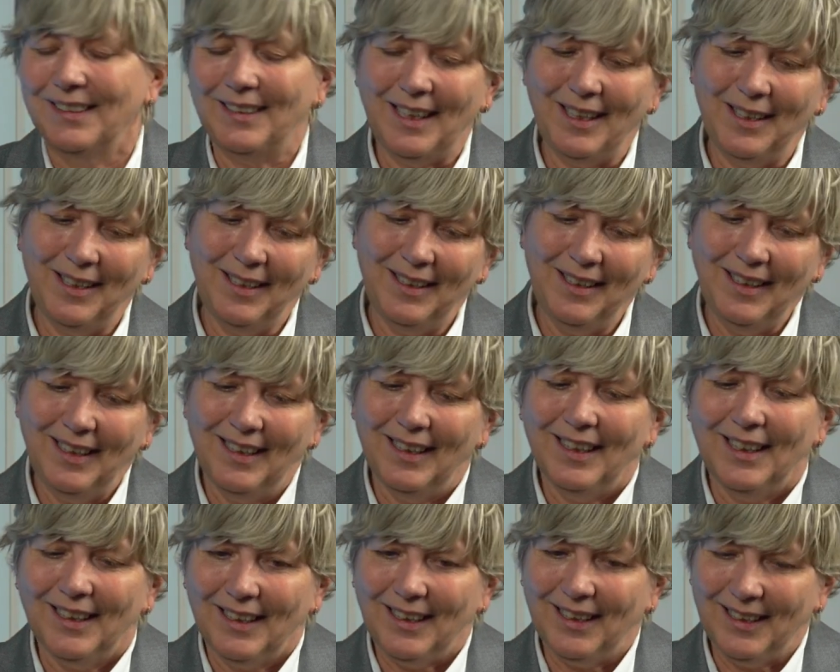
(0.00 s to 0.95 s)
then
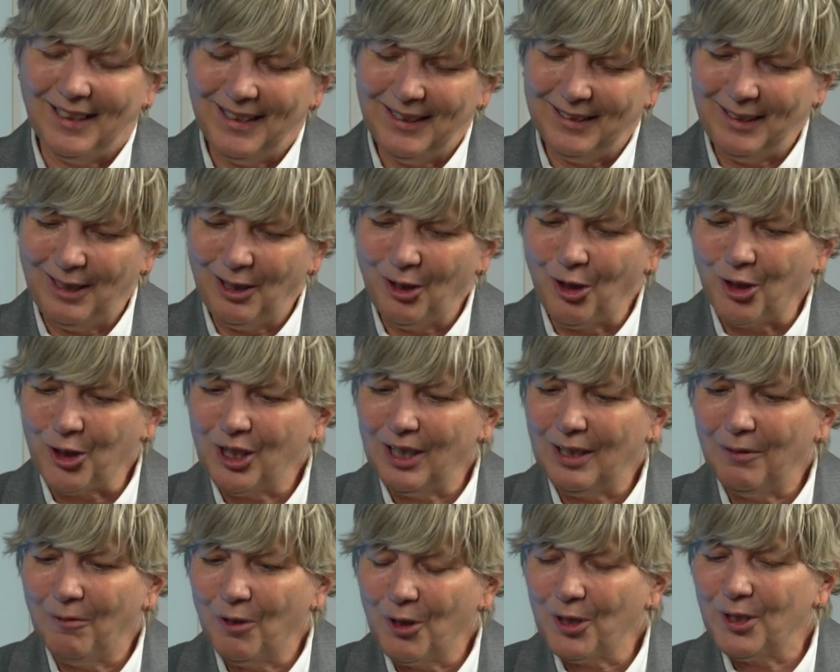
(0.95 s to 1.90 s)
the
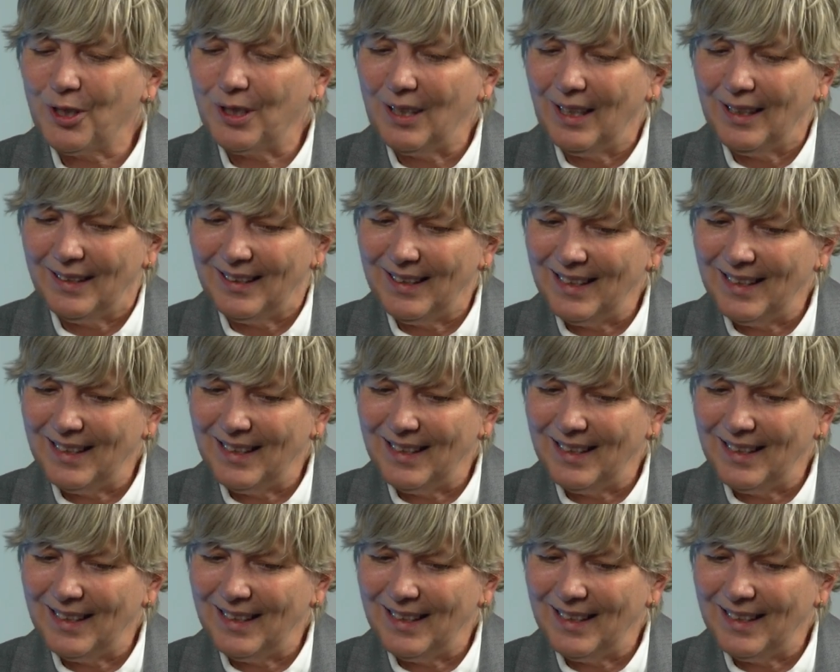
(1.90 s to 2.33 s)
logic was